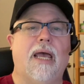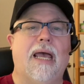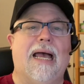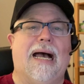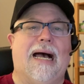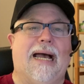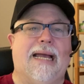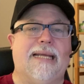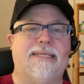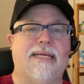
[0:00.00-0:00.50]

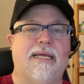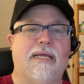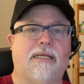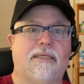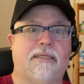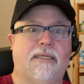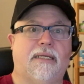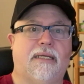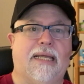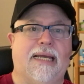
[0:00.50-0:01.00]
I
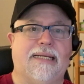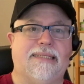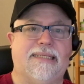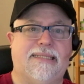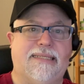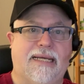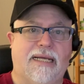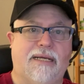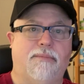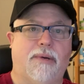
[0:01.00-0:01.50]
like to
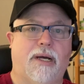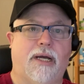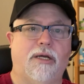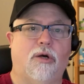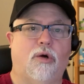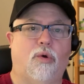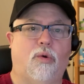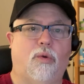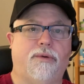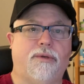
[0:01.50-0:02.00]
take my
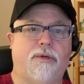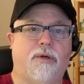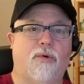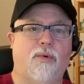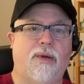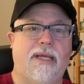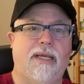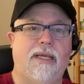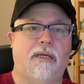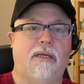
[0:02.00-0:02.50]
old
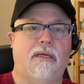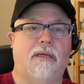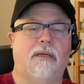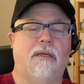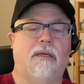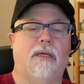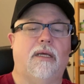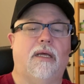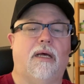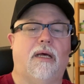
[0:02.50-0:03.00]
queen,
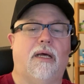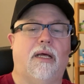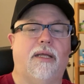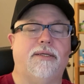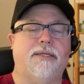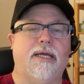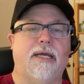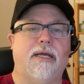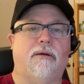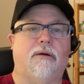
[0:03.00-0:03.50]

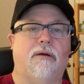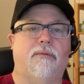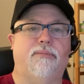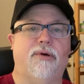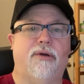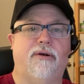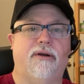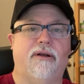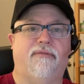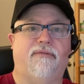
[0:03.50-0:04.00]
take her and
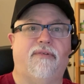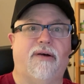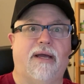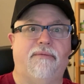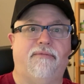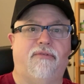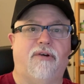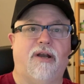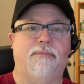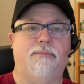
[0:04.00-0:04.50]
put her in a
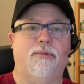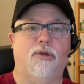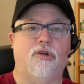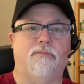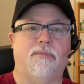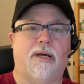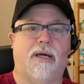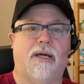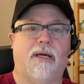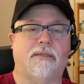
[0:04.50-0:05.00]
5-frame newt
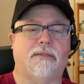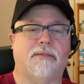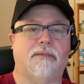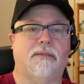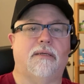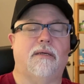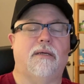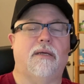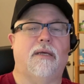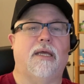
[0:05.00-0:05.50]
box,
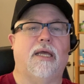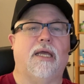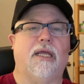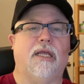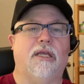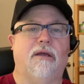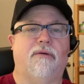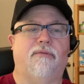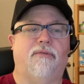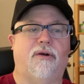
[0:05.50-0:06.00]

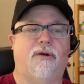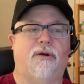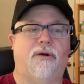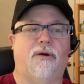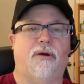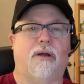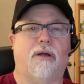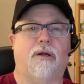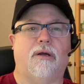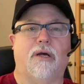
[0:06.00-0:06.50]
give
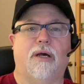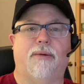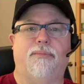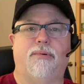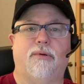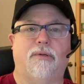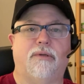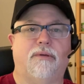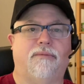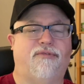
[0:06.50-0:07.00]
her a
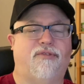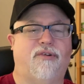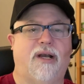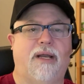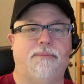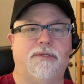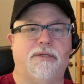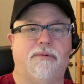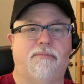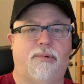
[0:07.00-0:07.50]
couple
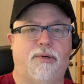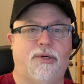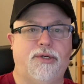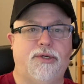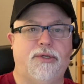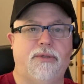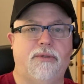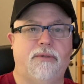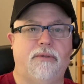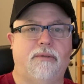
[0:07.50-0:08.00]
frames of
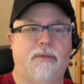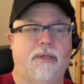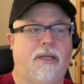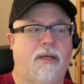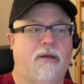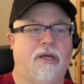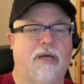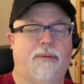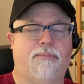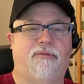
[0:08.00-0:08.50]
brood and
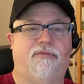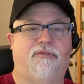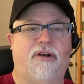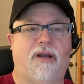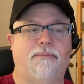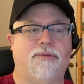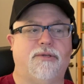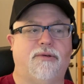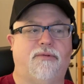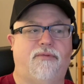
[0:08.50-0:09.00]
a couple
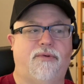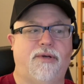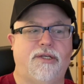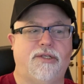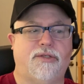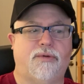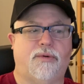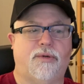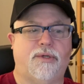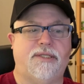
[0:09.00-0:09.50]
frames of
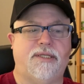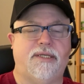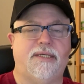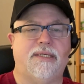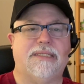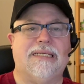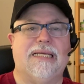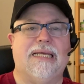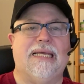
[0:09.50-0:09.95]
resources.